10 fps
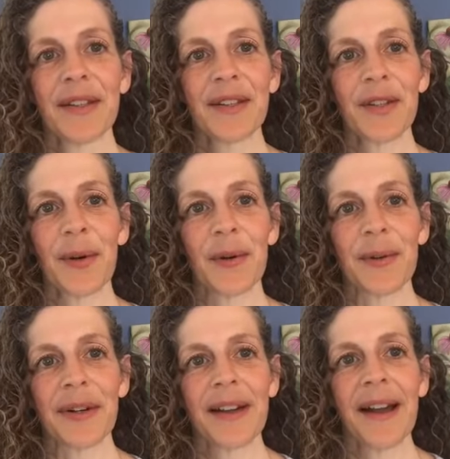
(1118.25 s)

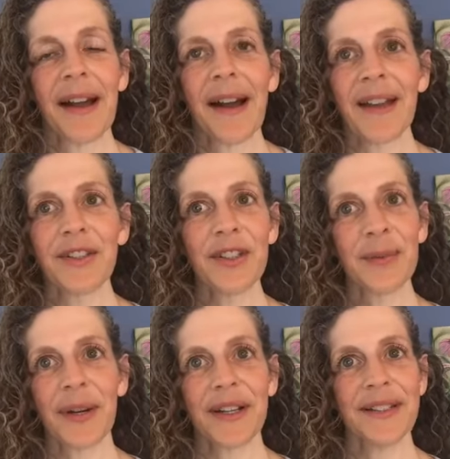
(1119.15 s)
So I
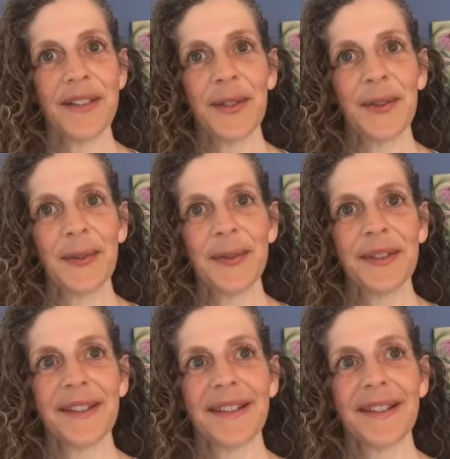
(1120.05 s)
just wanted to